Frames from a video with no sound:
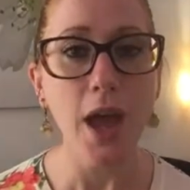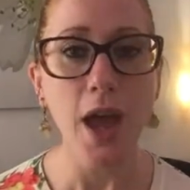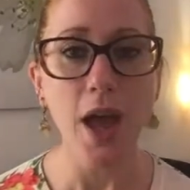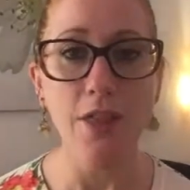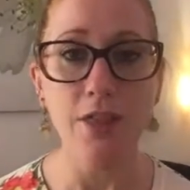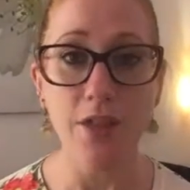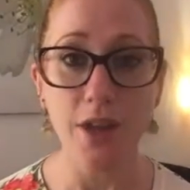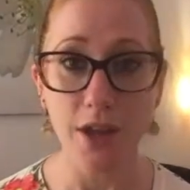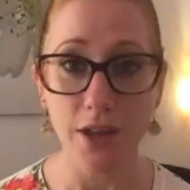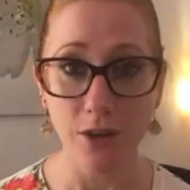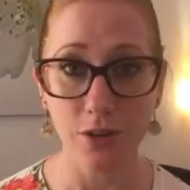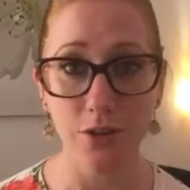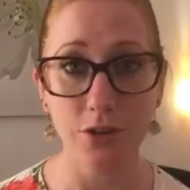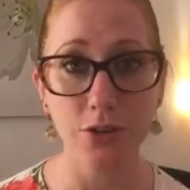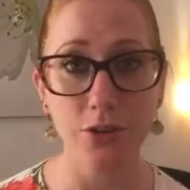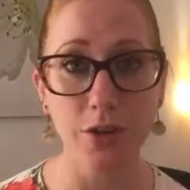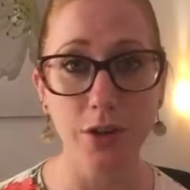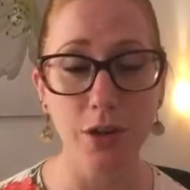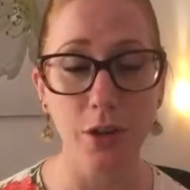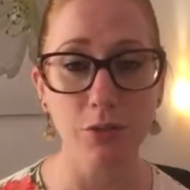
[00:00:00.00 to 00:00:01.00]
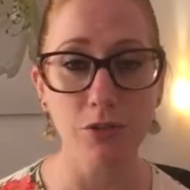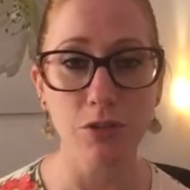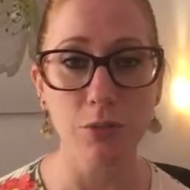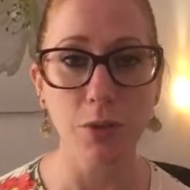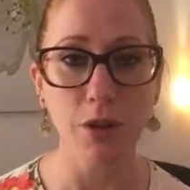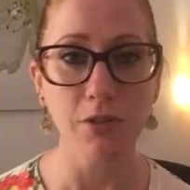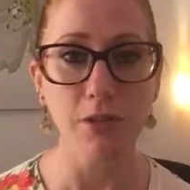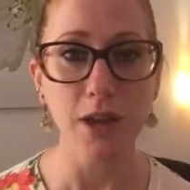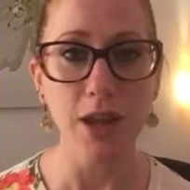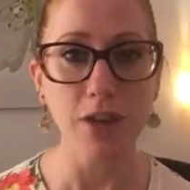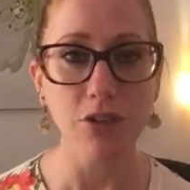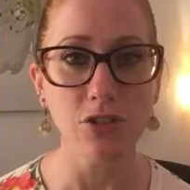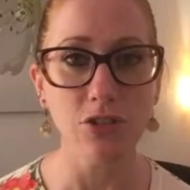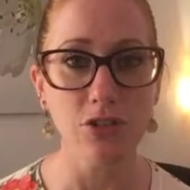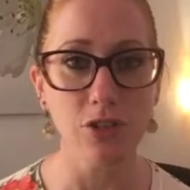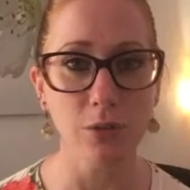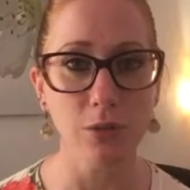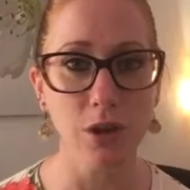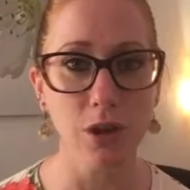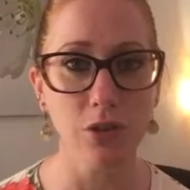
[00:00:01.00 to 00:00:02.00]
and there you can sign up for my
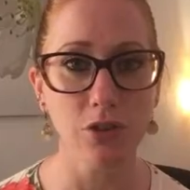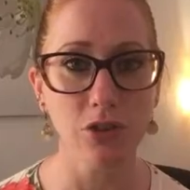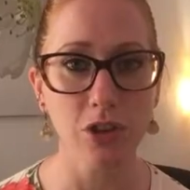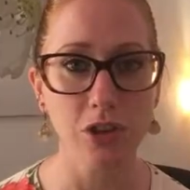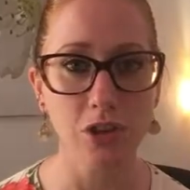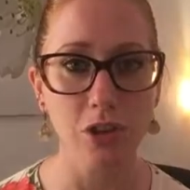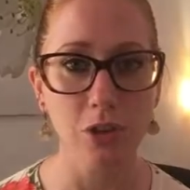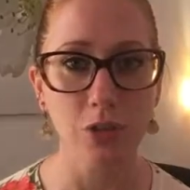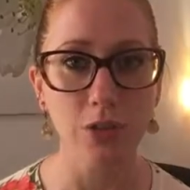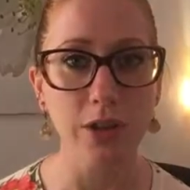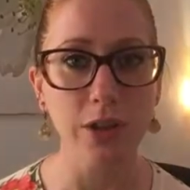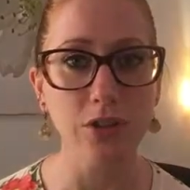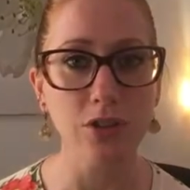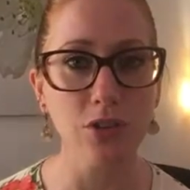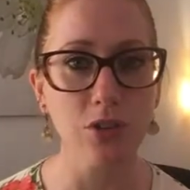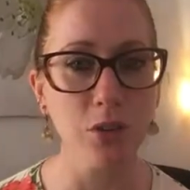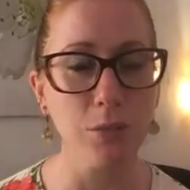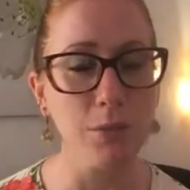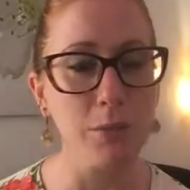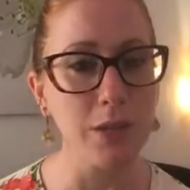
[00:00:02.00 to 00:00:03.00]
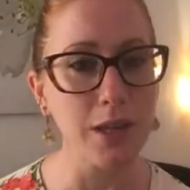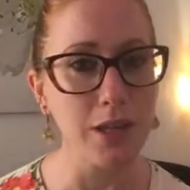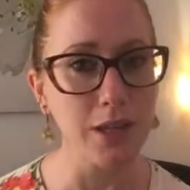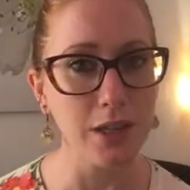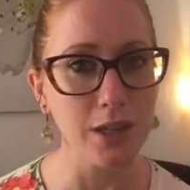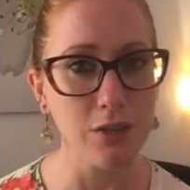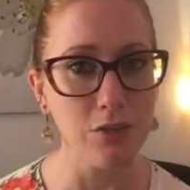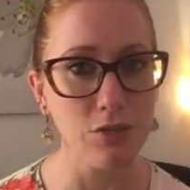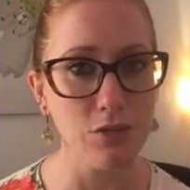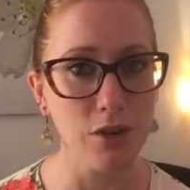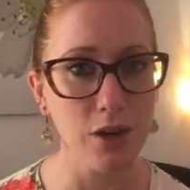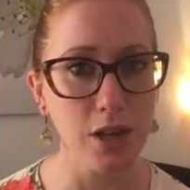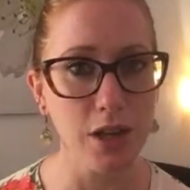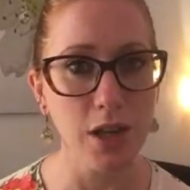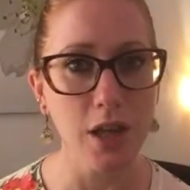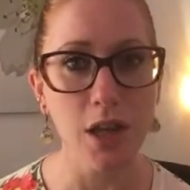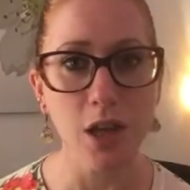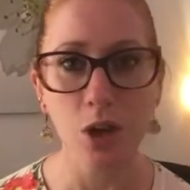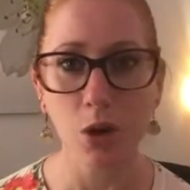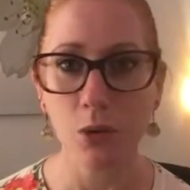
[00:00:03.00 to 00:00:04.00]
relationship coaching newsletter completely free,
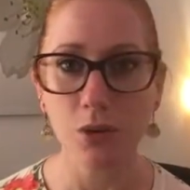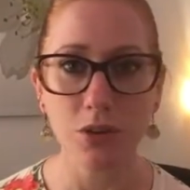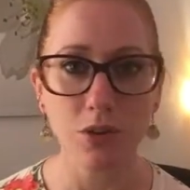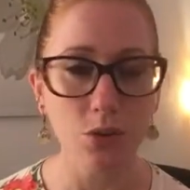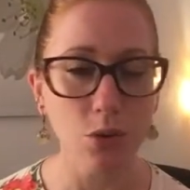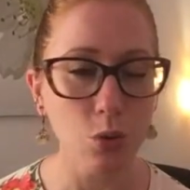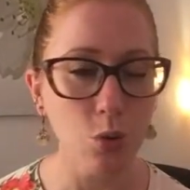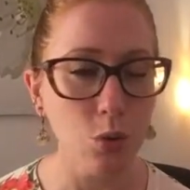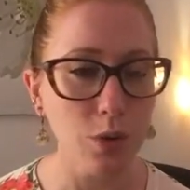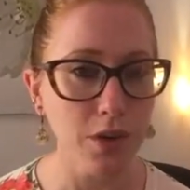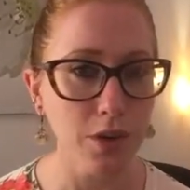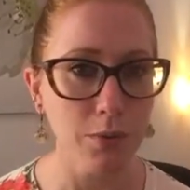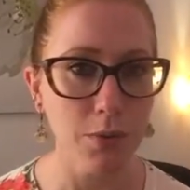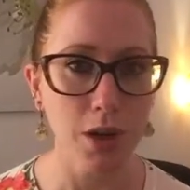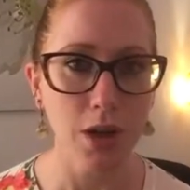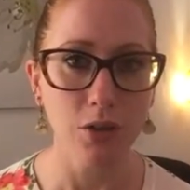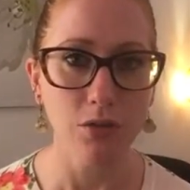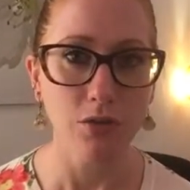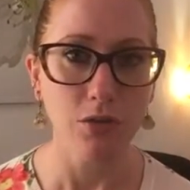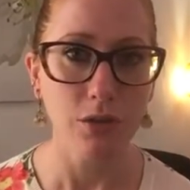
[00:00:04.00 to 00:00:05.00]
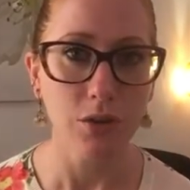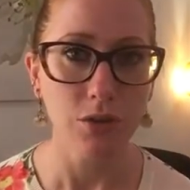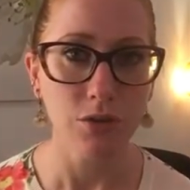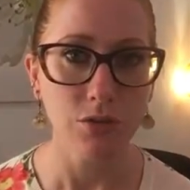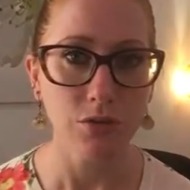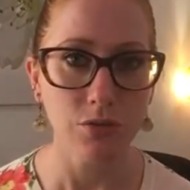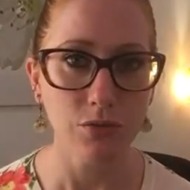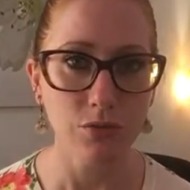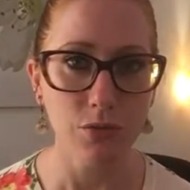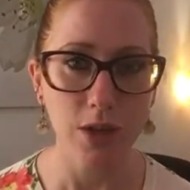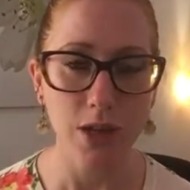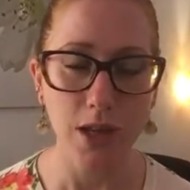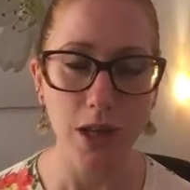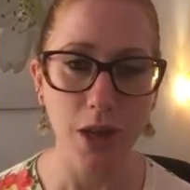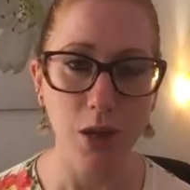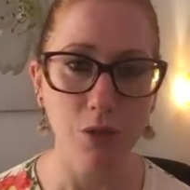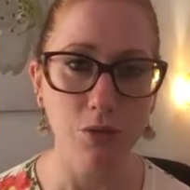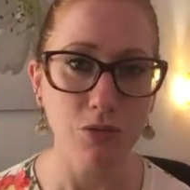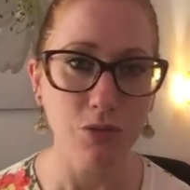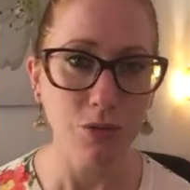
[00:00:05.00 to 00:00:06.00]
which is always packed full of really
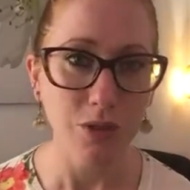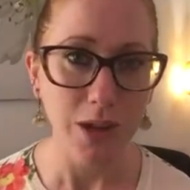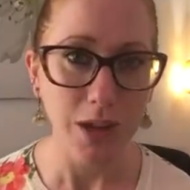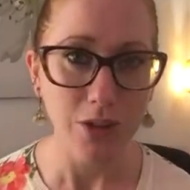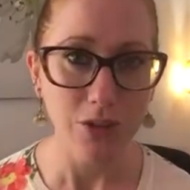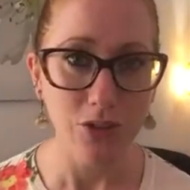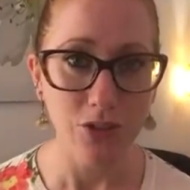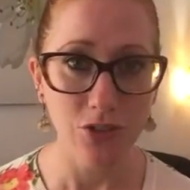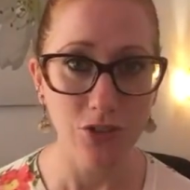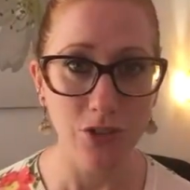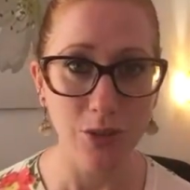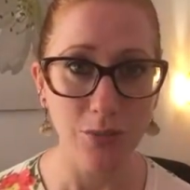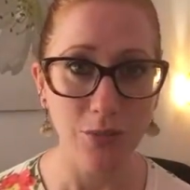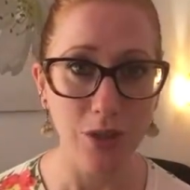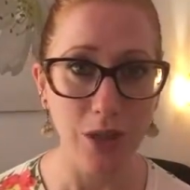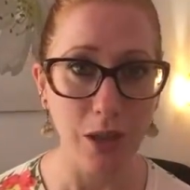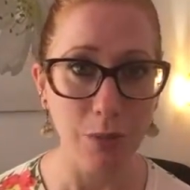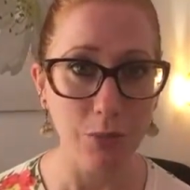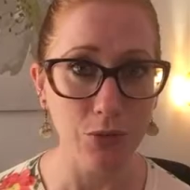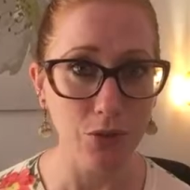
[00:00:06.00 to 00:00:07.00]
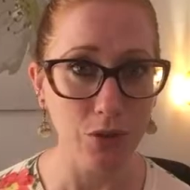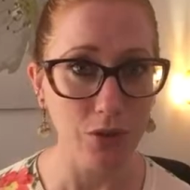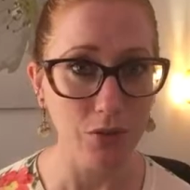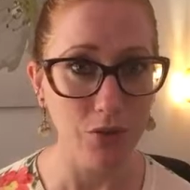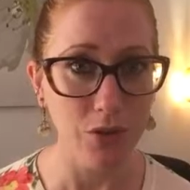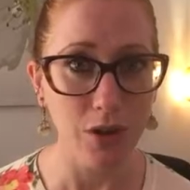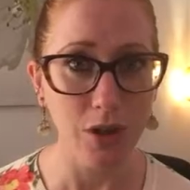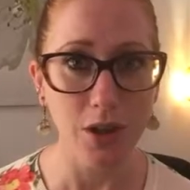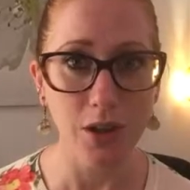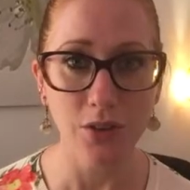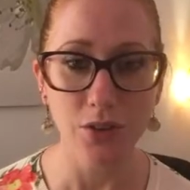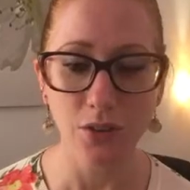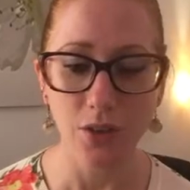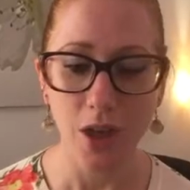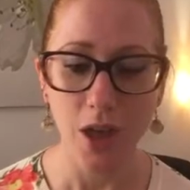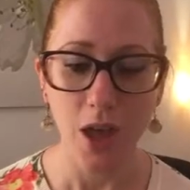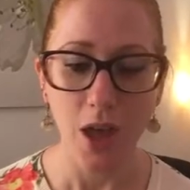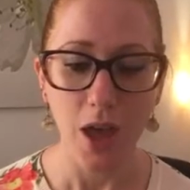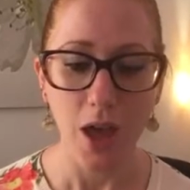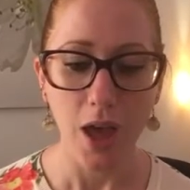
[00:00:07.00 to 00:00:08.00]
helpful relationship tips, advice,
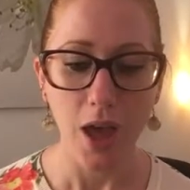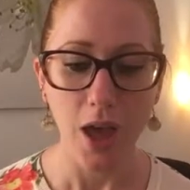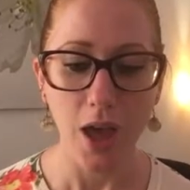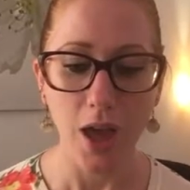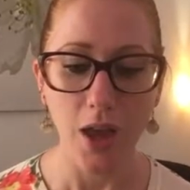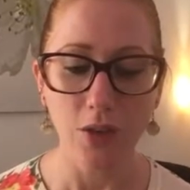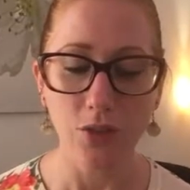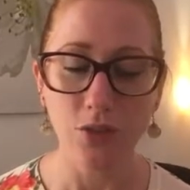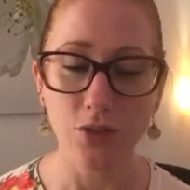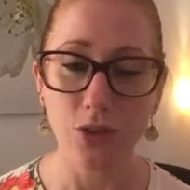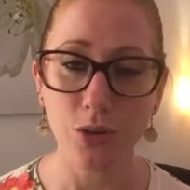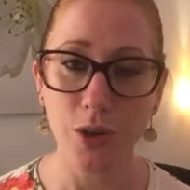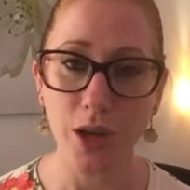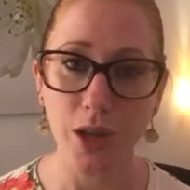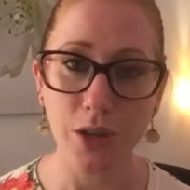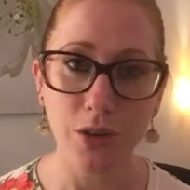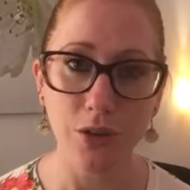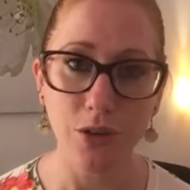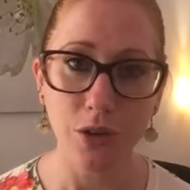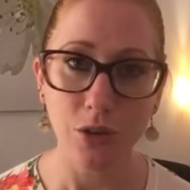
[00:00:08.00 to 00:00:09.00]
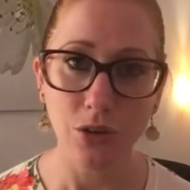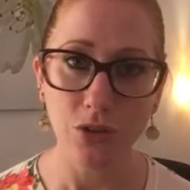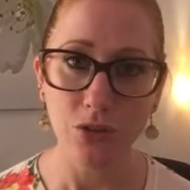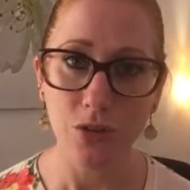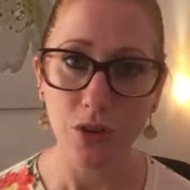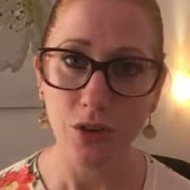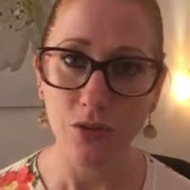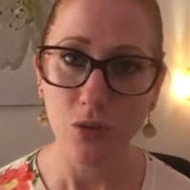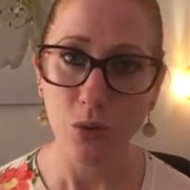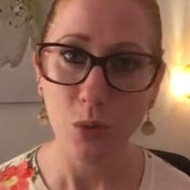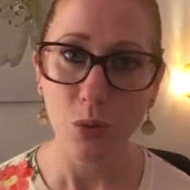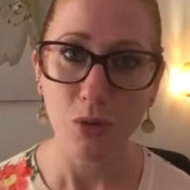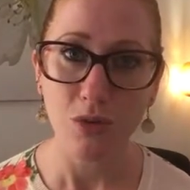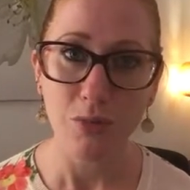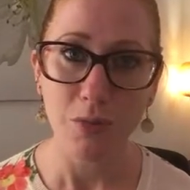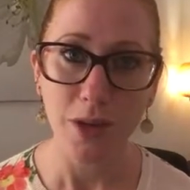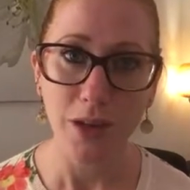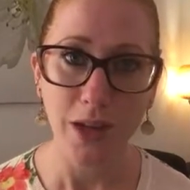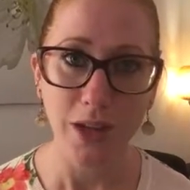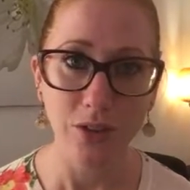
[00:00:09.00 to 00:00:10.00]
and you get notified of all
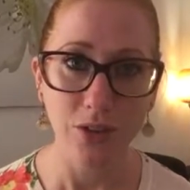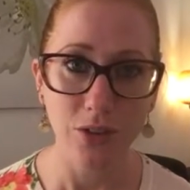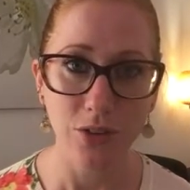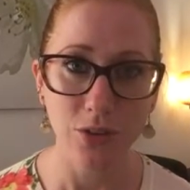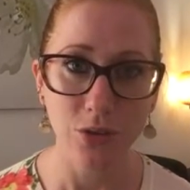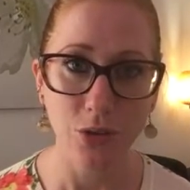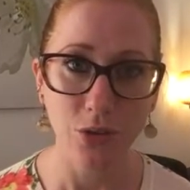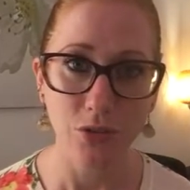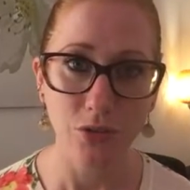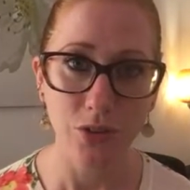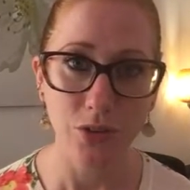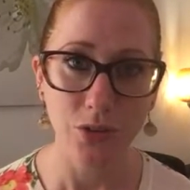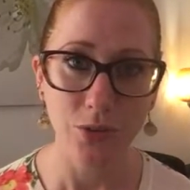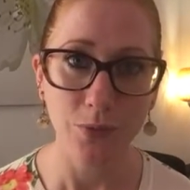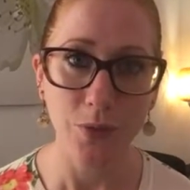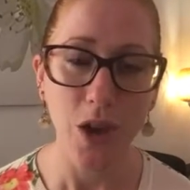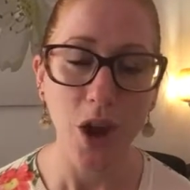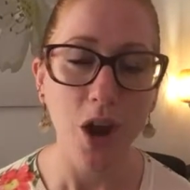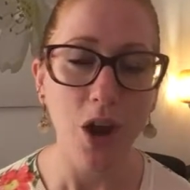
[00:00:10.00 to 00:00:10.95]
of my latest offers.